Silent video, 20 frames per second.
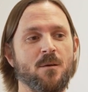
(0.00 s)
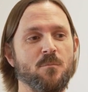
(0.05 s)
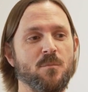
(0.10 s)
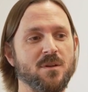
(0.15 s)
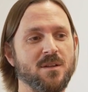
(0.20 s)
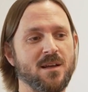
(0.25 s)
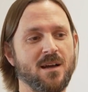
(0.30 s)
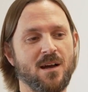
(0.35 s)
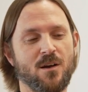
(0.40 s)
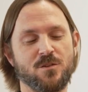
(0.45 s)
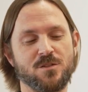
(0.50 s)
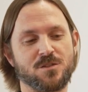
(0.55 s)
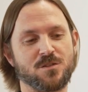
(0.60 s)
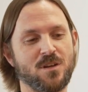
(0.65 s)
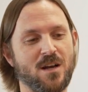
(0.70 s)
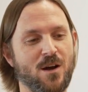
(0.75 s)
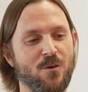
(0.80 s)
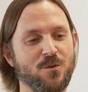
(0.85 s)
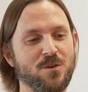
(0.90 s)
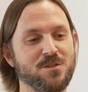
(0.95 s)
But yeah,
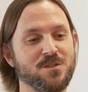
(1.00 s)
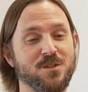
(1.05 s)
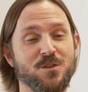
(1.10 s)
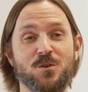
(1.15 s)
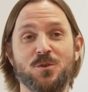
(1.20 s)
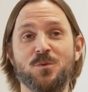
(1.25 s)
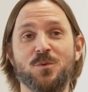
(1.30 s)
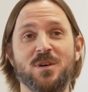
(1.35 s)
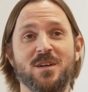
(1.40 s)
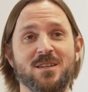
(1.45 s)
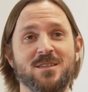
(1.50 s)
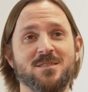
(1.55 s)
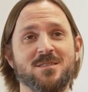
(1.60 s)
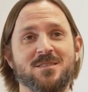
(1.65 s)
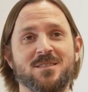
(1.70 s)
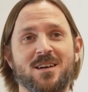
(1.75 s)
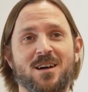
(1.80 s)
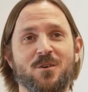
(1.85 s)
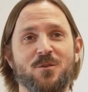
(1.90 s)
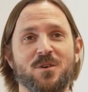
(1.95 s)
I want to see who wins.
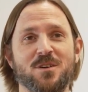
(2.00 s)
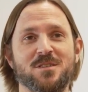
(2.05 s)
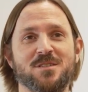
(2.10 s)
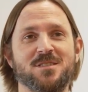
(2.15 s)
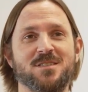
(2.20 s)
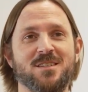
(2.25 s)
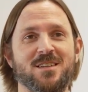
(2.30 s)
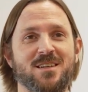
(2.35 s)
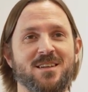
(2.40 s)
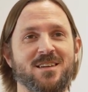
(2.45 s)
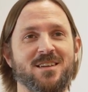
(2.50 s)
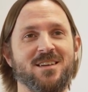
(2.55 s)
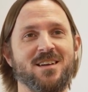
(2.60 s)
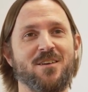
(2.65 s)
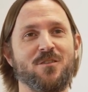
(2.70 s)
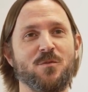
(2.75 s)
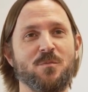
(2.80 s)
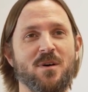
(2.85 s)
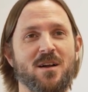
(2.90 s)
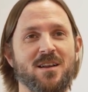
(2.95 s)
I want to see
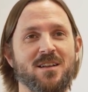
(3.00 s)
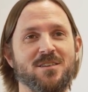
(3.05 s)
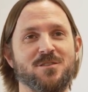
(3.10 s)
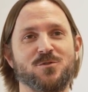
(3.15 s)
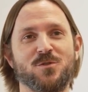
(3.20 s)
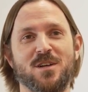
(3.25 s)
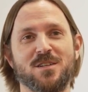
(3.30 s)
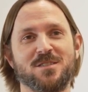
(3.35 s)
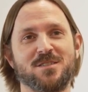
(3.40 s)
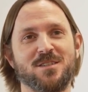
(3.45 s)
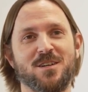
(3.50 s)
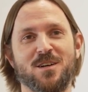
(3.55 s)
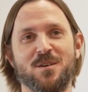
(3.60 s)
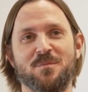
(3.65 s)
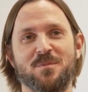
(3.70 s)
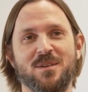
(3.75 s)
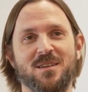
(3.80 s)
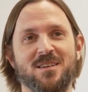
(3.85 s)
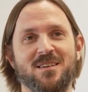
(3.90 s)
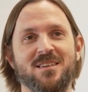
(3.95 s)
everybody dressed
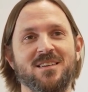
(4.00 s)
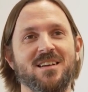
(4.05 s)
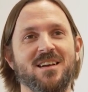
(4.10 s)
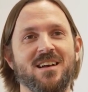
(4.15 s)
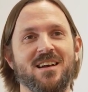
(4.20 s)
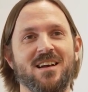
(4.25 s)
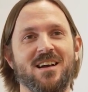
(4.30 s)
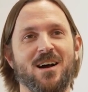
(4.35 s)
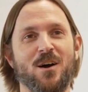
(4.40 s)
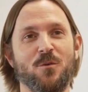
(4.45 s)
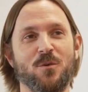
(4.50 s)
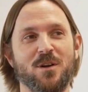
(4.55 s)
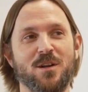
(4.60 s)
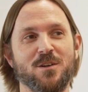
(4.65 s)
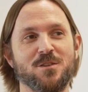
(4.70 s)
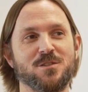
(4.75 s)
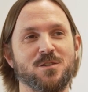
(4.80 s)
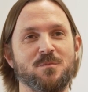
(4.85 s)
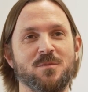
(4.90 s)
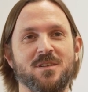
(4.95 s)
up, and I want to
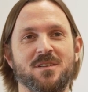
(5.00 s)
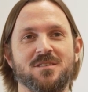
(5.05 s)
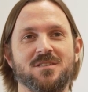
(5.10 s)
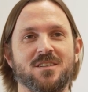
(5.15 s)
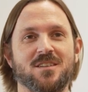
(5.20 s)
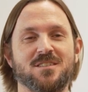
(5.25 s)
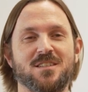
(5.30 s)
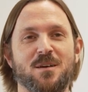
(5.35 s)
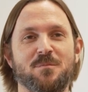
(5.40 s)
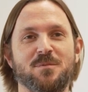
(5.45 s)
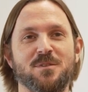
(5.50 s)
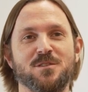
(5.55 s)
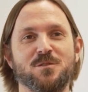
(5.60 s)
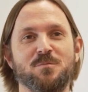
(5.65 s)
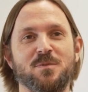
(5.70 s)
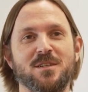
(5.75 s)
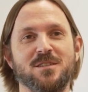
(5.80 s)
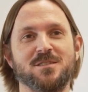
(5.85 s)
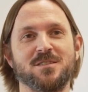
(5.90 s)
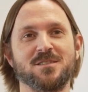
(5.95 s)
hear some of these acceptance
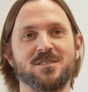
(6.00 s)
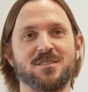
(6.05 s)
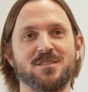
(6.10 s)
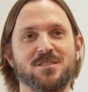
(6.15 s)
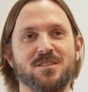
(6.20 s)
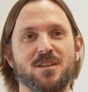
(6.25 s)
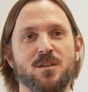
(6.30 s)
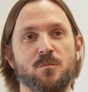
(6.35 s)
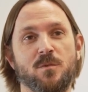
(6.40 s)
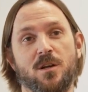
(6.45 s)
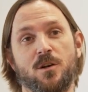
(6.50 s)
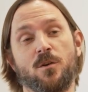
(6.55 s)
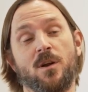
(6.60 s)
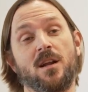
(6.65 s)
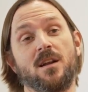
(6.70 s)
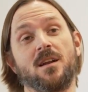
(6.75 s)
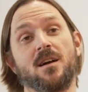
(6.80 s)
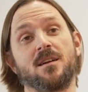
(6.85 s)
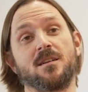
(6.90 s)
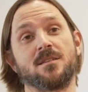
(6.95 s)
speeches. It's going to be a
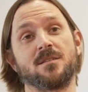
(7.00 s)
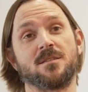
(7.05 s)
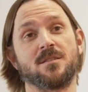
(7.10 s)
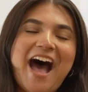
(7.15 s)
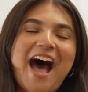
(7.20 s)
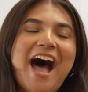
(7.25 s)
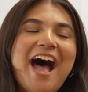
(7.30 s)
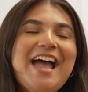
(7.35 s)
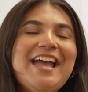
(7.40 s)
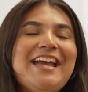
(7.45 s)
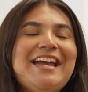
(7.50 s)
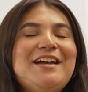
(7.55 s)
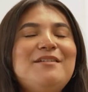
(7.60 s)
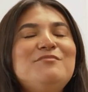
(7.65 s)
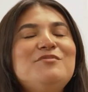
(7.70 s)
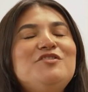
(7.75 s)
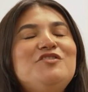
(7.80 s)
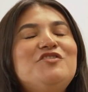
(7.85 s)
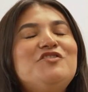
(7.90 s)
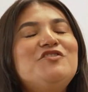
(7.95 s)
great night. I
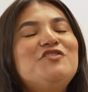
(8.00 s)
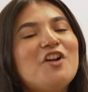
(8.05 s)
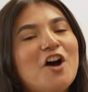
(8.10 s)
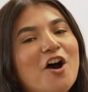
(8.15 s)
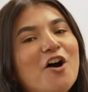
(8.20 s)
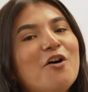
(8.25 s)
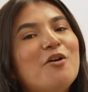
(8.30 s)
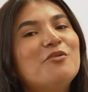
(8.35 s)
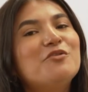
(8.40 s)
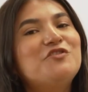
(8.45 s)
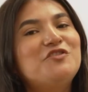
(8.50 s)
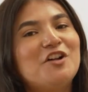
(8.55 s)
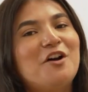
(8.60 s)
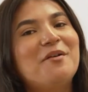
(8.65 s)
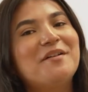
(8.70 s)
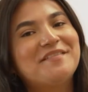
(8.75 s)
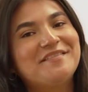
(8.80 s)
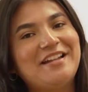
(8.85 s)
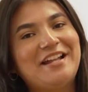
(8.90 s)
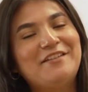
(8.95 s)
am so
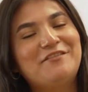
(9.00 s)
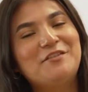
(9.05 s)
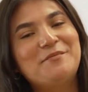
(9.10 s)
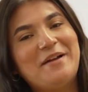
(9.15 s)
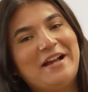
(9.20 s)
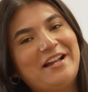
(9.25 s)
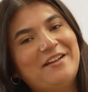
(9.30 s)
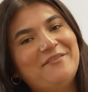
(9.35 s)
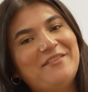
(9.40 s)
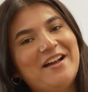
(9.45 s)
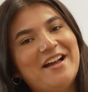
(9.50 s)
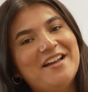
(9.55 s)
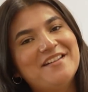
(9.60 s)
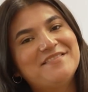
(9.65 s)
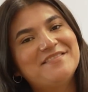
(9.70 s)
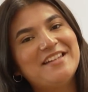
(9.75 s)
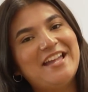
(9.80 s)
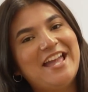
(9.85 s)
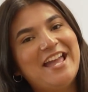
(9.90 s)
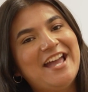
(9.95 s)
excited for
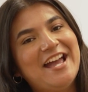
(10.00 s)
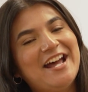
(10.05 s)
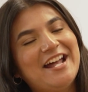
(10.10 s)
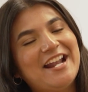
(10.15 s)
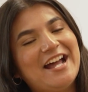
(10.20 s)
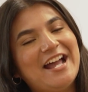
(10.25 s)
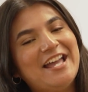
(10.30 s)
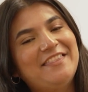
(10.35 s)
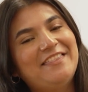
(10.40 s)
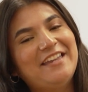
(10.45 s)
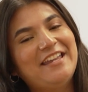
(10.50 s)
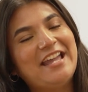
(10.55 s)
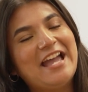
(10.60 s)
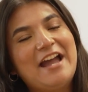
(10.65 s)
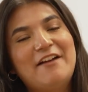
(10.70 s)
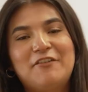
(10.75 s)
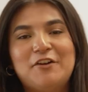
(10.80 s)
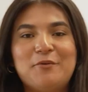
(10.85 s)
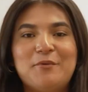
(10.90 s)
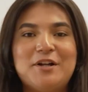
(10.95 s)
BECAFest, and I think
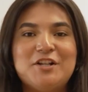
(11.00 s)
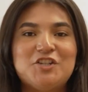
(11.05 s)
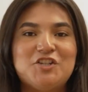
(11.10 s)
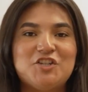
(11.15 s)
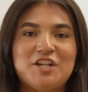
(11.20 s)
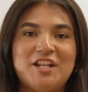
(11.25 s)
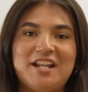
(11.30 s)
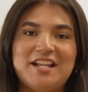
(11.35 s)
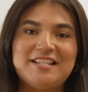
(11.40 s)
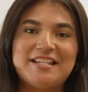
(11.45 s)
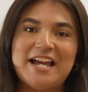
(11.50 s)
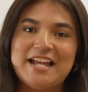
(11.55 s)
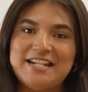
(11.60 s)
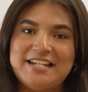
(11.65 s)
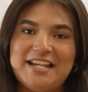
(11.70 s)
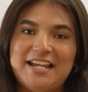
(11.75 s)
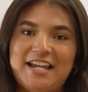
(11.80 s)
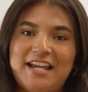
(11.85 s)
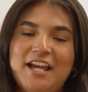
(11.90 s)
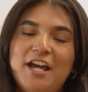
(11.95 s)
everyone should attend
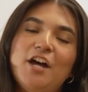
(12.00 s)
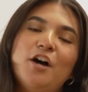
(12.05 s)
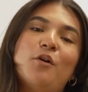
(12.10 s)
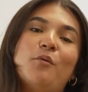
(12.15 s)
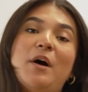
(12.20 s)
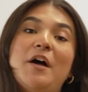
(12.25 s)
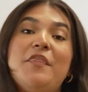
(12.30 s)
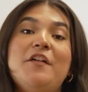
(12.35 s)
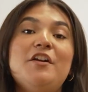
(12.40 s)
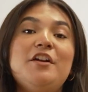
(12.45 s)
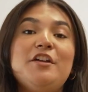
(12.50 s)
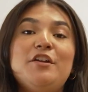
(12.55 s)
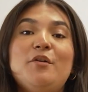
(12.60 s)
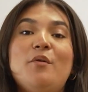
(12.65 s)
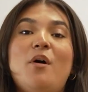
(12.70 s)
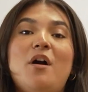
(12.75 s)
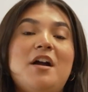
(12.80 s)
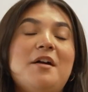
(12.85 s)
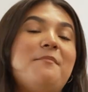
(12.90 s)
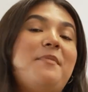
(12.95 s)
it. Whether you
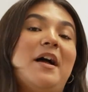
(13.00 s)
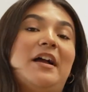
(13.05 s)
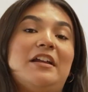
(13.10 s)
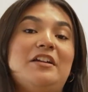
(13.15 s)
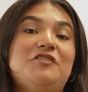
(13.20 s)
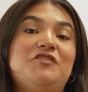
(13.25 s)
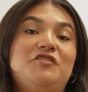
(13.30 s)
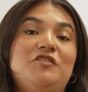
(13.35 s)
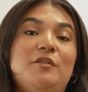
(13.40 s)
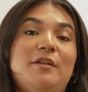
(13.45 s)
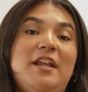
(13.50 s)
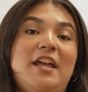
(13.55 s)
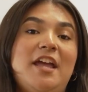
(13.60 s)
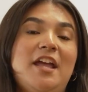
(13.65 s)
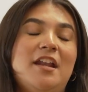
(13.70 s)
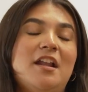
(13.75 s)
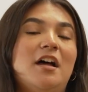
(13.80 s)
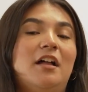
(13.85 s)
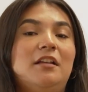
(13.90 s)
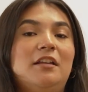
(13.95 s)
are a BECA
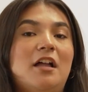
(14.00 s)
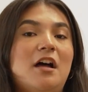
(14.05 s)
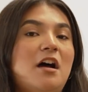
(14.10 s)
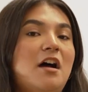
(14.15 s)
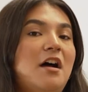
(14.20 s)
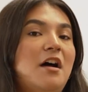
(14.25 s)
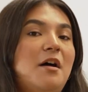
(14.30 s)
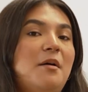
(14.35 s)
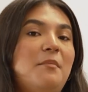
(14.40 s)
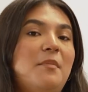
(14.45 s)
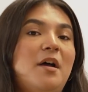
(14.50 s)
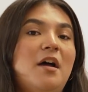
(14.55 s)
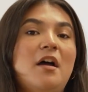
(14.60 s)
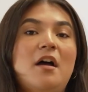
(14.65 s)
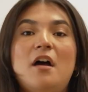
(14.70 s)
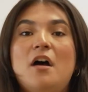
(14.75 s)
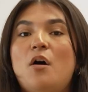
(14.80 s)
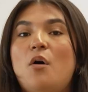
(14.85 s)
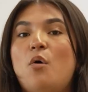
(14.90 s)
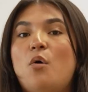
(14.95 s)
student, alum,
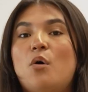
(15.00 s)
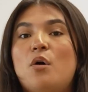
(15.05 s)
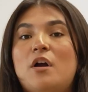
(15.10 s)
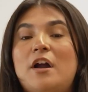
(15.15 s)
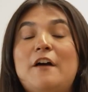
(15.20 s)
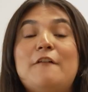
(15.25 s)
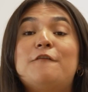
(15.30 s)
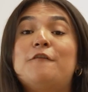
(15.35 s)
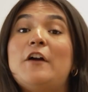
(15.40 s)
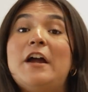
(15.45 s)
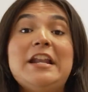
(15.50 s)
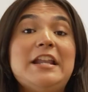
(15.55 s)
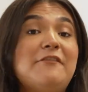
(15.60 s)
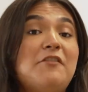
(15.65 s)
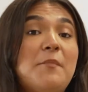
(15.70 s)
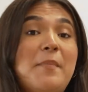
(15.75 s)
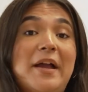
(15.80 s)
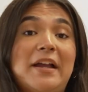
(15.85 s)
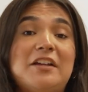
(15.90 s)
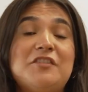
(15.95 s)
or a friend of
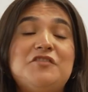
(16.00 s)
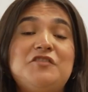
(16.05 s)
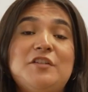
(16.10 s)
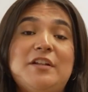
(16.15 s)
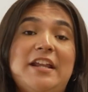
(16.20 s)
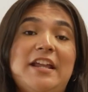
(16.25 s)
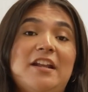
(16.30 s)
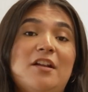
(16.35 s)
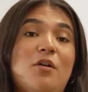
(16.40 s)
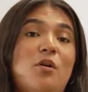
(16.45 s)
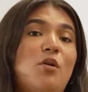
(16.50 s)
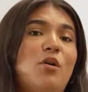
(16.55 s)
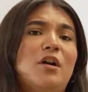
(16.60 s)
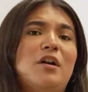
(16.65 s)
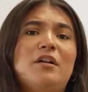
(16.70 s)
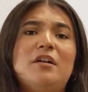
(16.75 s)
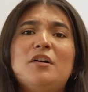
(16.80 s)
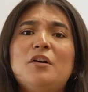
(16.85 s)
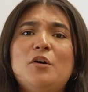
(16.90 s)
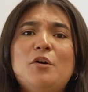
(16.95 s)
a BECA student,
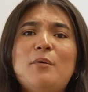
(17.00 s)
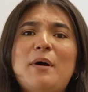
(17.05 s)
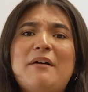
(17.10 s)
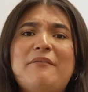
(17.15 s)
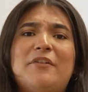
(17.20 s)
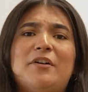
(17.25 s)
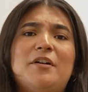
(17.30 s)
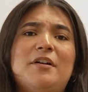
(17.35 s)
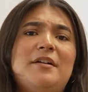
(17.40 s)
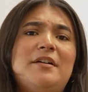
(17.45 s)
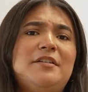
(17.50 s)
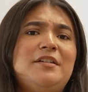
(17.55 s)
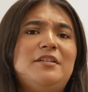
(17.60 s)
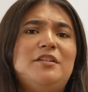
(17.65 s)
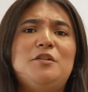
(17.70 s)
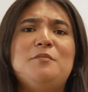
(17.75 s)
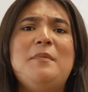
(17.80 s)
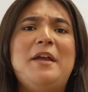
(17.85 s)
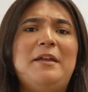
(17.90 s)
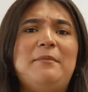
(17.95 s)
or whoever
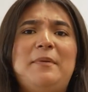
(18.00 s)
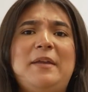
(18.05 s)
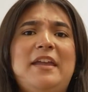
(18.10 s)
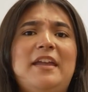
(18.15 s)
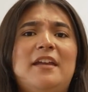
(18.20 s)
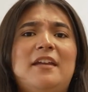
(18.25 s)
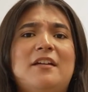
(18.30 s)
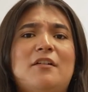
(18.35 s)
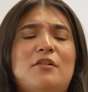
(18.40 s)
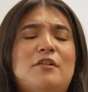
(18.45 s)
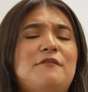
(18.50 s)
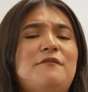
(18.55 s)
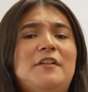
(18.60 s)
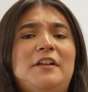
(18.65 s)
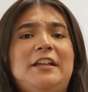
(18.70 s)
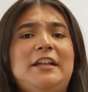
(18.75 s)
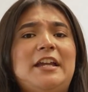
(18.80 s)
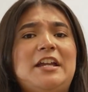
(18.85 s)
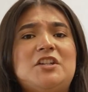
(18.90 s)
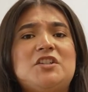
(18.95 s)
you may be, or
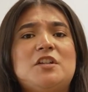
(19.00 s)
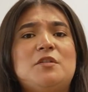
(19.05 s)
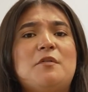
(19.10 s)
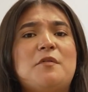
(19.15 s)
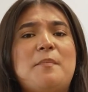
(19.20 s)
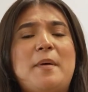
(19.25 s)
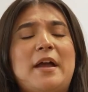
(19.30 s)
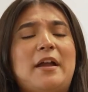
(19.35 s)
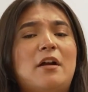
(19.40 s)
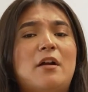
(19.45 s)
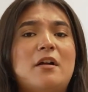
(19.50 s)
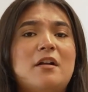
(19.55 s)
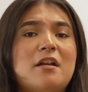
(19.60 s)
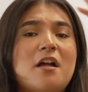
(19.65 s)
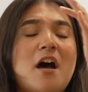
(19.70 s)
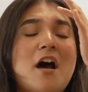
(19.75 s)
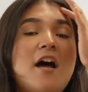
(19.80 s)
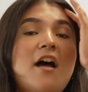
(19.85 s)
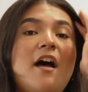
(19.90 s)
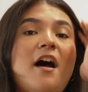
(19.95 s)
affiliation with BECA or
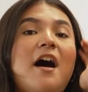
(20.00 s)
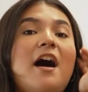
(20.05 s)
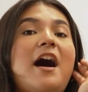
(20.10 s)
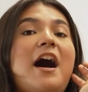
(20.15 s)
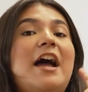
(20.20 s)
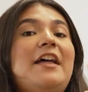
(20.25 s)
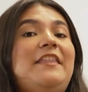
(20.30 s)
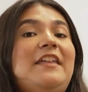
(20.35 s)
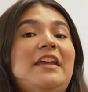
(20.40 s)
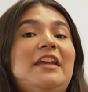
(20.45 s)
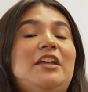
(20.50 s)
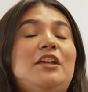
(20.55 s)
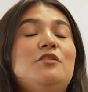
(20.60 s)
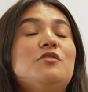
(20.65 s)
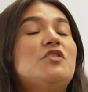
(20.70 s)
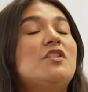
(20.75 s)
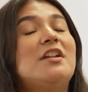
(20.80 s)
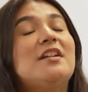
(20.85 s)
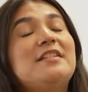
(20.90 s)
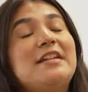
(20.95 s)
not, I think you
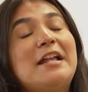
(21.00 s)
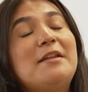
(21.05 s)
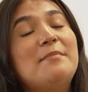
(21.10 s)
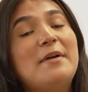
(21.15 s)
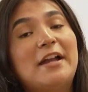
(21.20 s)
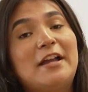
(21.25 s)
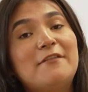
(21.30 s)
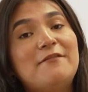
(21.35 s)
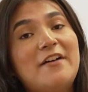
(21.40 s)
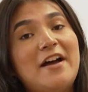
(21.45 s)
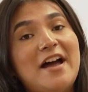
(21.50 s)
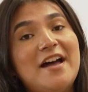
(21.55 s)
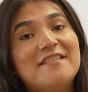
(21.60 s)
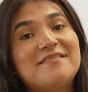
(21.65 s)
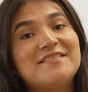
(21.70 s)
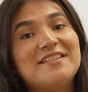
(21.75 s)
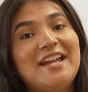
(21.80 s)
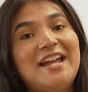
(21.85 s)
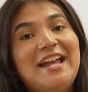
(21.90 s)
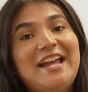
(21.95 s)
should attend
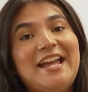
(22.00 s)
BECAFest.